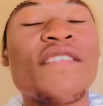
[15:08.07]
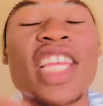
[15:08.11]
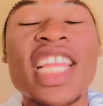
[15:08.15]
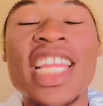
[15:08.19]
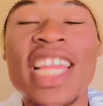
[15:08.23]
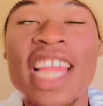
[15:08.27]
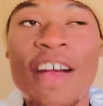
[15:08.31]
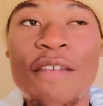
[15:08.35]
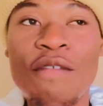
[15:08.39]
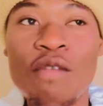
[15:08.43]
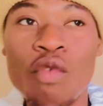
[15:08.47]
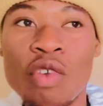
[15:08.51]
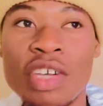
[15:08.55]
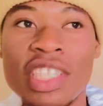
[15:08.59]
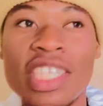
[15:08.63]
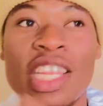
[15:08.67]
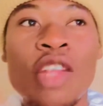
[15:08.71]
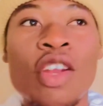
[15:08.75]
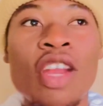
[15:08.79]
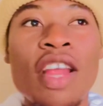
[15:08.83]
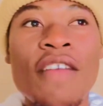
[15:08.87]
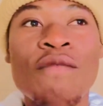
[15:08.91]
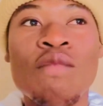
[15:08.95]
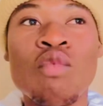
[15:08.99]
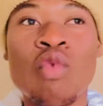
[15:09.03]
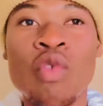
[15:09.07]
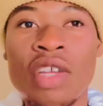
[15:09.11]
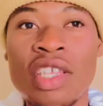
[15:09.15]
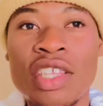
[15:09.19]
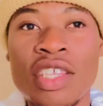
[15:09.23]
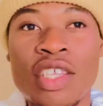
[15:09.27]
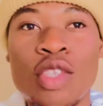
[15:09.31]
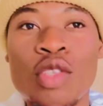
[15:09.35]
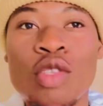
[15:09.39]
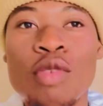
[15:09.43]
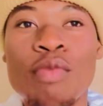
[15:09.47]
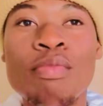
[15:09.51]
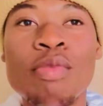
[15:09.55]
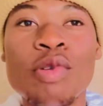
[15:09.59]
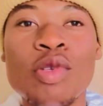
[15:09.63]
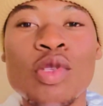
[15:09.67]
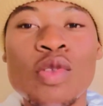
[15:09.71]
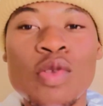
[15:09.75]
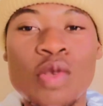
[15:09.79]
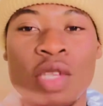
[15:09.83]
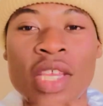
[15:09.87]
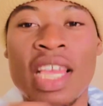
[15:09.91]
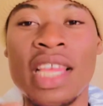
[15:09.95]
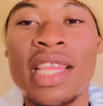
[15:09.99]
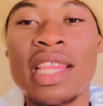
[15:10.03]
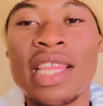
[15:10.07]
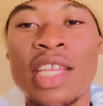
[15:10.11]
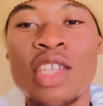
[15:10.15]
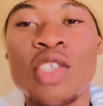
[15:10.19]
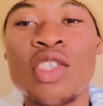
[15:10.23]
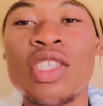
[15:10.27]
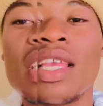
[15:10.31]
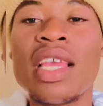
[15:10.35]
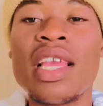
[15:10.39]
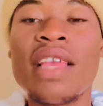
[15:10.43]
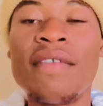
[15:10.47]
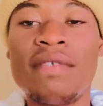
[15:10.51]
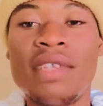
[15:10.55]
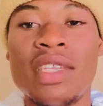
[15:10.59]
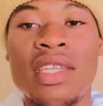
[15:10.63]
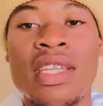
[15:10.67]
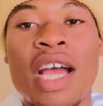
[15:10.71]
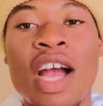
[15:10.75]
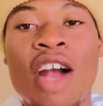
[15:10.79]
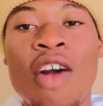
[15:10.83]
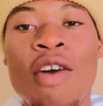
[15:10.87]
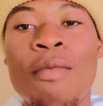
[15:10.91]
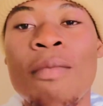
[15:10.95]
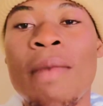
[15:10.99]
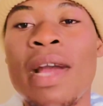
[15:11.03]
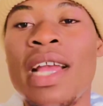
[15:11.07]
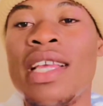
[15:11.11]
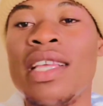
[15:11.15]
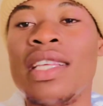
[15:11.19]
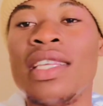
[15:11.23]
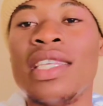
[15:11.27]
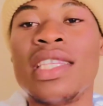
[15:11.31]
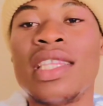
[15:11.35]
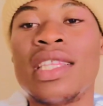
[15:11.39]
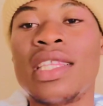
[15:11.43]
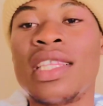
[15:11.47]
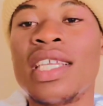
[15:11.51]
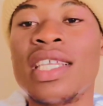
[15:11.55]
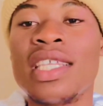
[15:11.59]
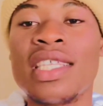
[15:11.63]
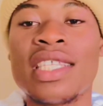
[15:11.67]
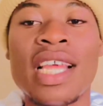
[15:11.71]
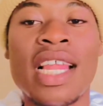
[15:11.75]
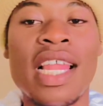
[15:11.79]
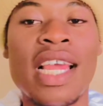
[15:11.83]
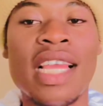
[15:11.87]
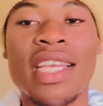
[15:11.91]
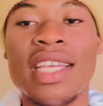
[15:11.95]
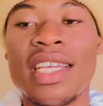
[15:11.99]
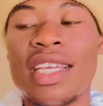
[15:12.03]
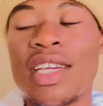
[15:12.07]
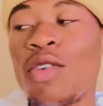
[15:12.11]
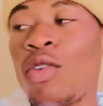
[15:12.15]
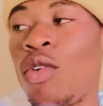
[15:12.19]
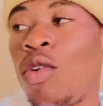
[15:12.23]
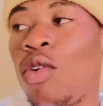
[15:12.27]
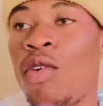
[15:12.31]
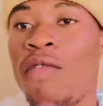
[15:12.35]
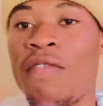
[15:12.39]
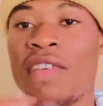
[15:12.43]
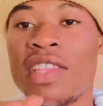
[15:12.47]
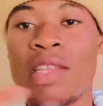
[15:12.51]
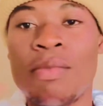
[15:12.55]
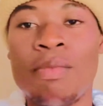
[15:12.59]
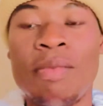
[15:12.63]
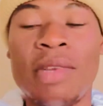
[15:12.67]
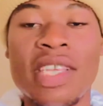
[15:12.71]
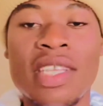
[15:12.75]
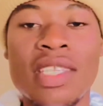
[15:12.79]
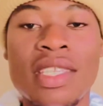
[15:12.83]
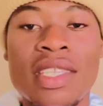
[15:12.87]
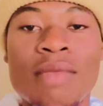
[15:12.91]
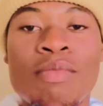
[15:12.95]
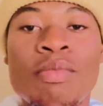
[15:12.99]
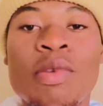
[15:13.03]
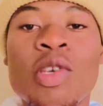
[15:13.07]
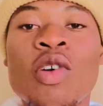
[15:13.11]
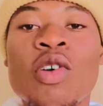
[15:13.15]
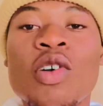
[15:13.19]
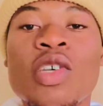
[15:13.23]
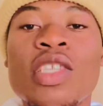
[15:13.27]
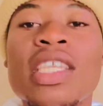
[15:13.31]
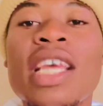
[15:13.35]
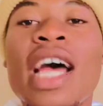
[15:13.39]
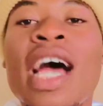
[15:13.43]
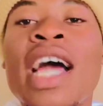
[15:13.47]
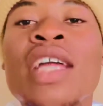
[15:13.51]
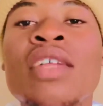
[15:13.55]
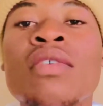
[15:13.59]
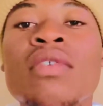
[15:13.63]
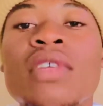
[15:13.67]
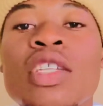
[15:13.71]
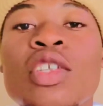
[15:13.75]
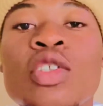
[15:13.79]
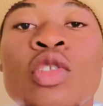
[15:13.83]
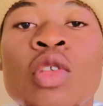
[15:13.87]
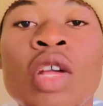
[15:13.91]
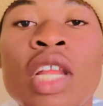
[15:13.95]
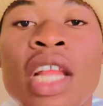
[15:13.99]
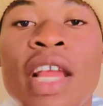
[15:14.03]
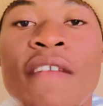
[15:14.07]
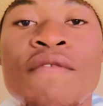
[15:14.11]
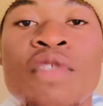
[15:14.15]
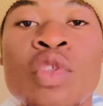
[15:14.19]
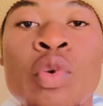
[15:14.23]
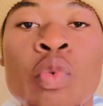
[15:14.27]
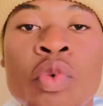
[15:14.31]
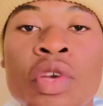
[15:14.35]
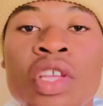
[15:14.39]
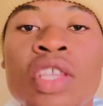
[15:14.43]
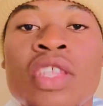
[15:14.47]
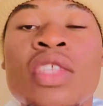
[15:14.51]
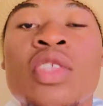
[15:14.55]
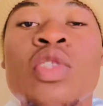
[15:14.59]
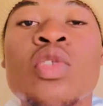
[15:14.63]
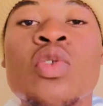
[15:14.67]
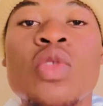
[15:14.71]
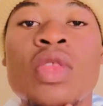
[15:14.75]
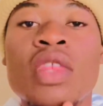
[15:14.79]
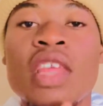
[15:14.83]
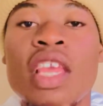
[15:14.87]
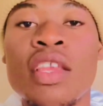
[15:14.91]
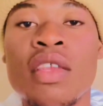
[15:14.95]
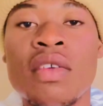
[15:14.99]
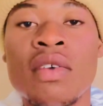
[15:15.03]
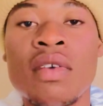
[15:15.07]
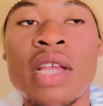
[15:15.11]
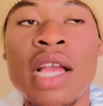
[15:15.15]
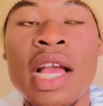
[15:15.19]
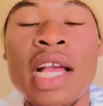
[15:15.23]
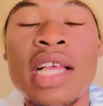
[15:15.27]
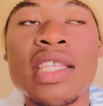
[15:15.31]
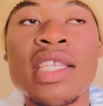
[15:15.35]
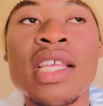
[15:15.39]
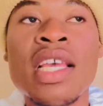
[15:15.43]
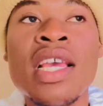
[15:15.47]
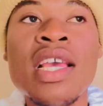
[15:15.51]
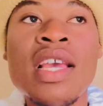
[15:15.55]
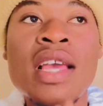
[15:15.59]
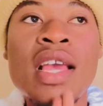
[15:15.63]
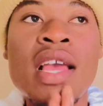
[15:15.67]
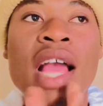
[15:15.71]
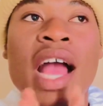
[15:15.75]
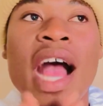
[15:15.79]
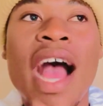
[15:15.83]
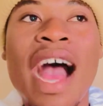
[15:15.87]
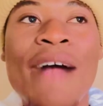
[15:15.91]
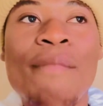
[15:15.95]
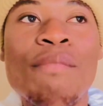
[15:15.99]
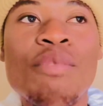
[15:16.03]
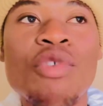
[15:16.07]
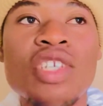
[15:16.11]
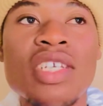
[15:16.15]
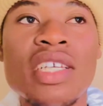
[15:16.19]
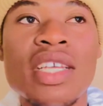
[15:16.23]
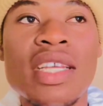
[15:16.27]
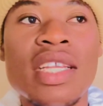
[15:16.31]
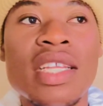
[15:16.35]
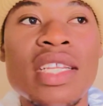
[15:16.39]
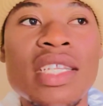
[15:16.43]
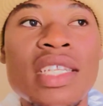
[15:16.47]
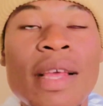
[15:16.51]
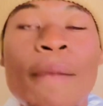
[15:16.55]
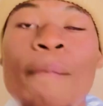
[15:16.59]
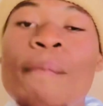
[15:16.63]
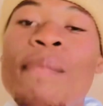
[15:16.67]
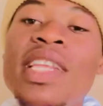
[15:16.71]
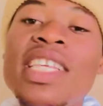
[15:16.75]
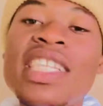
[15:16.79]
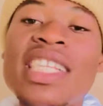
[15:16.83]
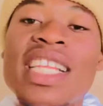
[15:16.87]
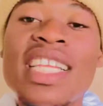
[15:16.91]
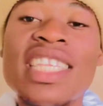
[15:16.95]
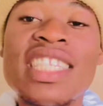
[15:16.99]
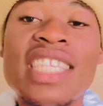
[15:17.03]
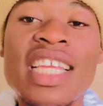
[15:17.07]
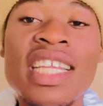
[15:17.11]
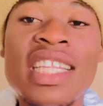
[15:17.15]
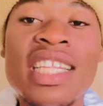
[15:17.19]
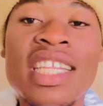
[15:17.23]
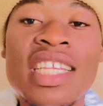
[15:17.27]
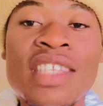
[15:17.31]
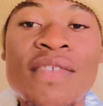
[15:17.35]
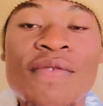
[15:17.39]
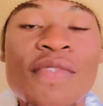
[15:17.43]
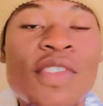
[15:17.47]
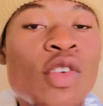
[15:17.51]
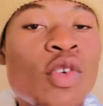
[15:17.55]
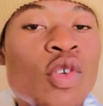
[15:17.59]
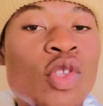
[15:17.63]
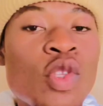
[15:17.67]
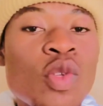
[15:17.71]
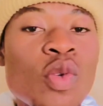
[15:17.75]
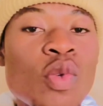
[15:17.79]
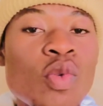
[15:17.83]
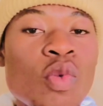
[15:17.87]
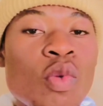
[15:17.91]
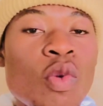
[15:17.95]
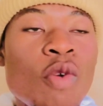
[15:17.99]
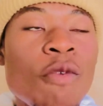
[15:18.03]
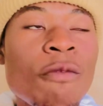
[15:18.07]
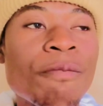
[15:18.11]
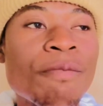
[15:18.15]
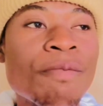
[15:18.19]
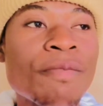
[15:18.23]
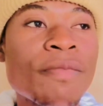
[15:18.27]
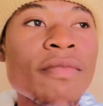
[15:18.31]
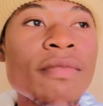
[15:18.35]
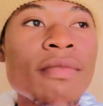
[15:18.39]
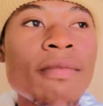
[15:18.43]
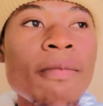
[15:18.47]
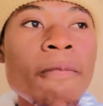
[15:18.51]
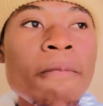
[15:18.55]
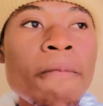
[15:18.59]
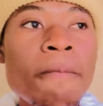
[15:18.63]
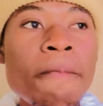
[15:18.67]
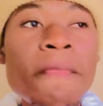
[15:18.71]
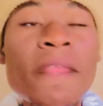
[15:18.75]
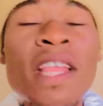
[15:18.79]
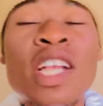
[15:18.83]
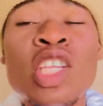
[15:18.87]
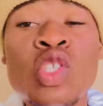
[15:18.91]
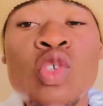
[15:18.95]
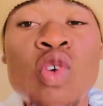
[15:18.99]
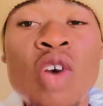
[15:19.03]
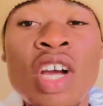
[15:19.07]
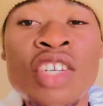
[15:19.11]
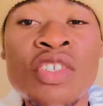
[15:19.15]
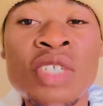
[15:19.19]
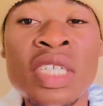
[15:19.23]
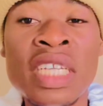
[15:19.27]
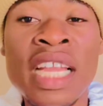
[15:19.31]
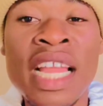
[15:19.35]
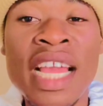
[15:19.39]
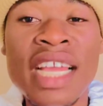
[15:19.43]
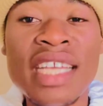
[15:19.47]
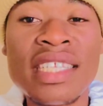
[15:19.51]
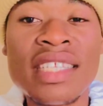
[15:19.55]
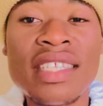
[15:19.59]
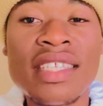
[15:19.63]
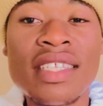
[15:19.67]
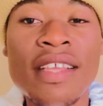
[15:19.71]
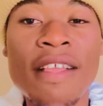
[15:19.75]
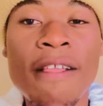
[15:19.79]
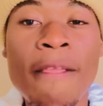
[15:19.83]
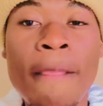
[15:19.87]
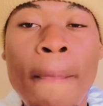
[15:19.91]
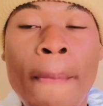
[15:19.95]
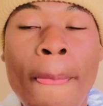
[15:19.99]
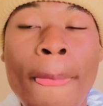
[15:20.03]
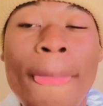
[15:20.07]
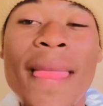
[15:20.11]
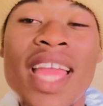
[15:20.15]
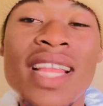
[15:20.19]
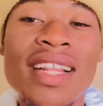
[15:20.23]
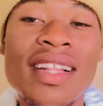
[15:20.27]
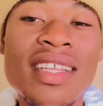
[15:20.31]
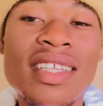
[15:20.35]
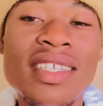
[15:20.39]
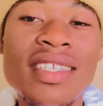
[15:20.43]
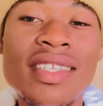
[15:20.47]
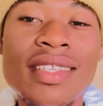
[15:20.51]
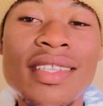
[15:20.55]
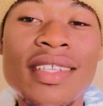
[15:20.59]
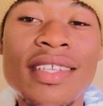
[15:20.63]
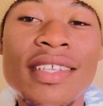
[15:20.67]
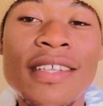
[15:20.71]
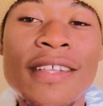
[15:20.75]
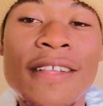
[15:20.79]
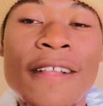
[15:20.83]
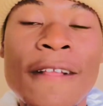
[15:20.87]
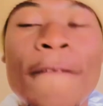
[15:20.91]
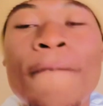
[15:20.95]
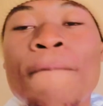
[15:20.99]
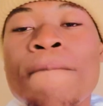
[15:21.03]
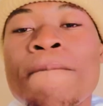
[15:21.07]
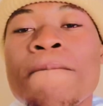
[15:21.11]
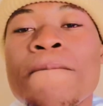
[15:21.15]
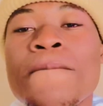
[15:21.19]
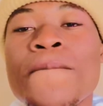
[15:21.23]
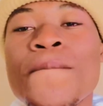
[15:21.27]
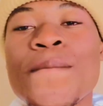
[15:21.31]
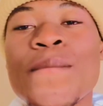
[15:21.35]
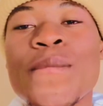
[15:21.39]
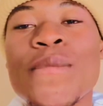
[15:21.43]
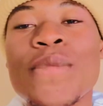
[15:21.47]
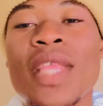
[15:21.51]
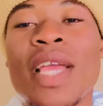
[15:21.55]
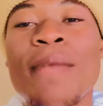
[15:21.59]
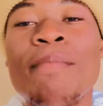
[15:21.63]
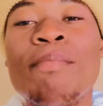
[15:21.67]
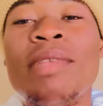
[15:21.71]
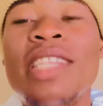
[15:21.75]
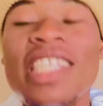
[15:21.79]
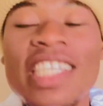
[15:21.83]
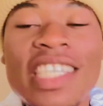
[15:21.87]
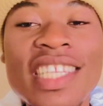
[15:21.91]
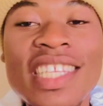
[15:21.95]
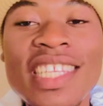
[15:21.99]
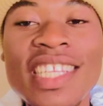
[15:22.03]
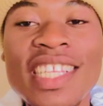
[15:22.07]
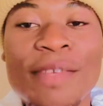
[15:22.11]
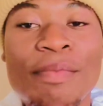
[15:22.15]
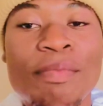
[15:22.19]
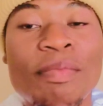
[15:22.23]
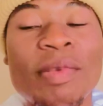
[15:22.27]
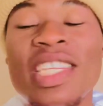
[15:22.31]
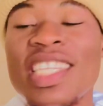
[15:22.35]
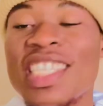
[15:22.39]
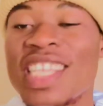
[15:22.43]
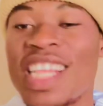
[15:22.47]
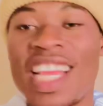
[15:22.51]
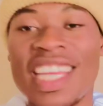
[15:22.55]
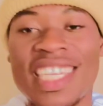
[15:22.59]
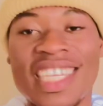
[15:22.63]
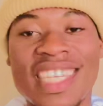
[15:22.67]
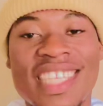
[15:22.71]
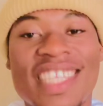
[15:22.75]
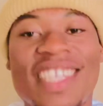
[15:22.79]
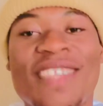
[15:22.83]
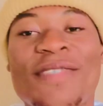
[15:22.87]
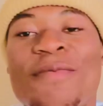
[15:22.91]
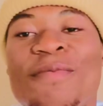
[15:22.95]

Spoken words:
enough words. I don't have words to put together. See, even now, my things are like all over the place. Because I really don't have the words to thank you guys. I appreciate it. Please, let's get this video to 200 likes. At least, please, please like it.